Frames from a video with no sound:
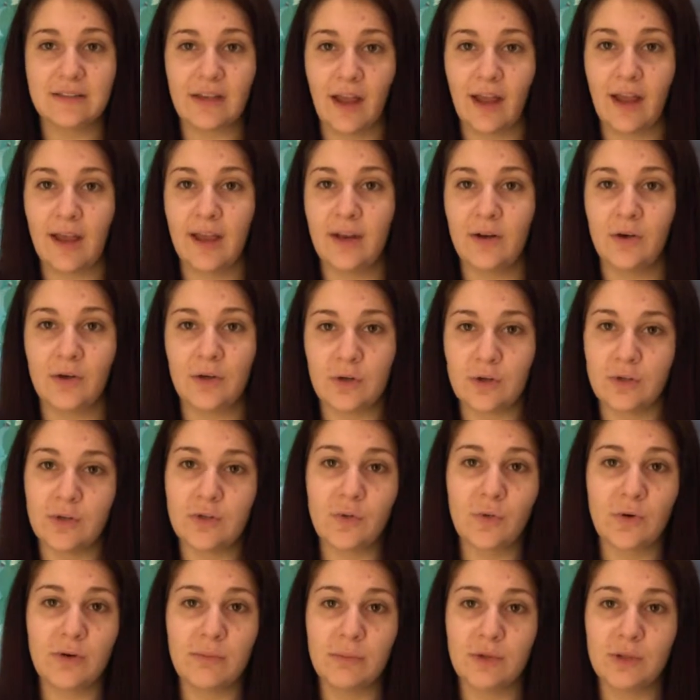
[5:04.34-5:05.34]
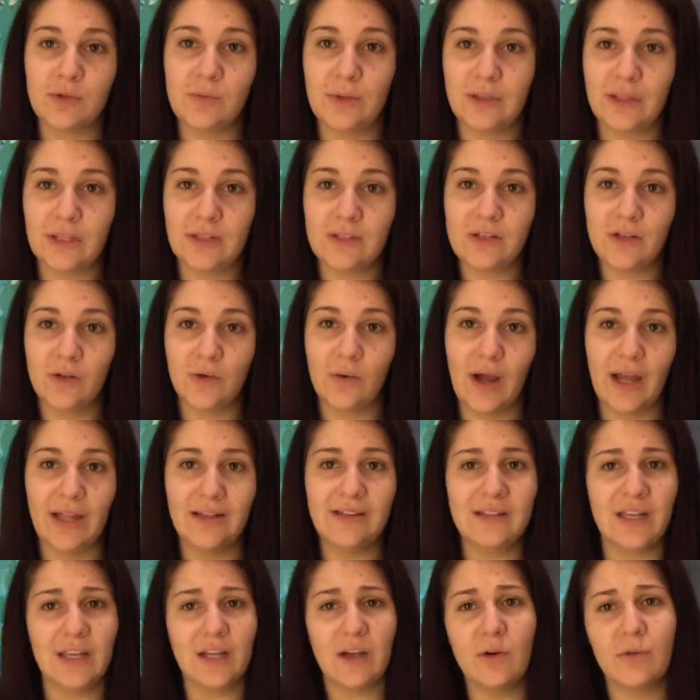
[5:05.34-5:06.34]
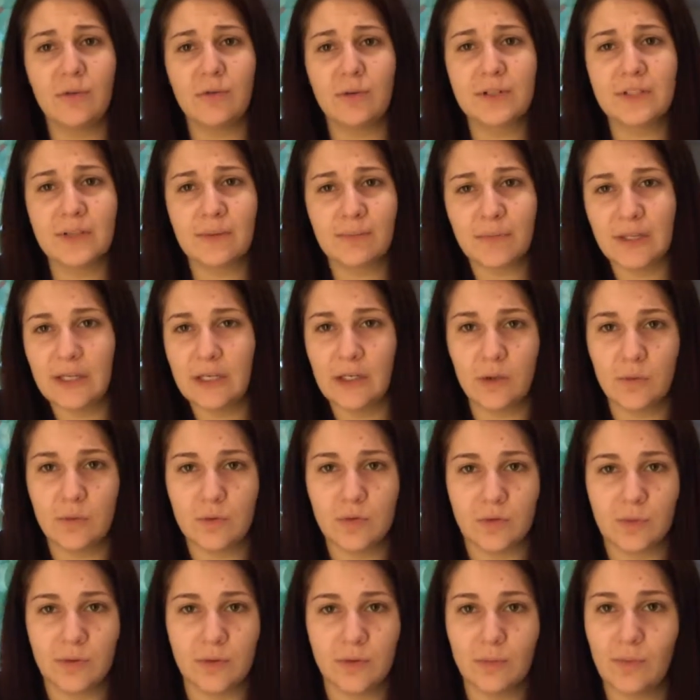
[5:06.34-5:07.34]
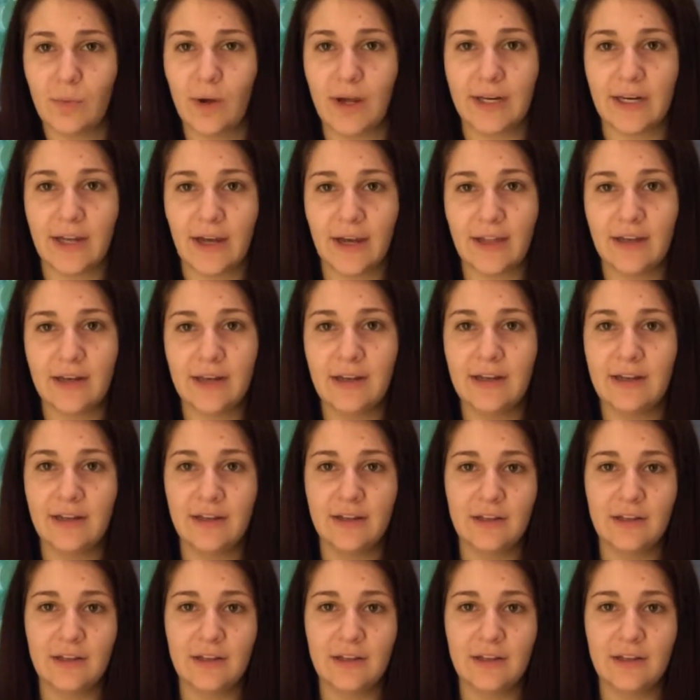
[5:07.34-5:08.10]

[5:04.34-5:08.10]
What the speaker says: decide or you're torn between the two, I'd say go for something neutral. Why not?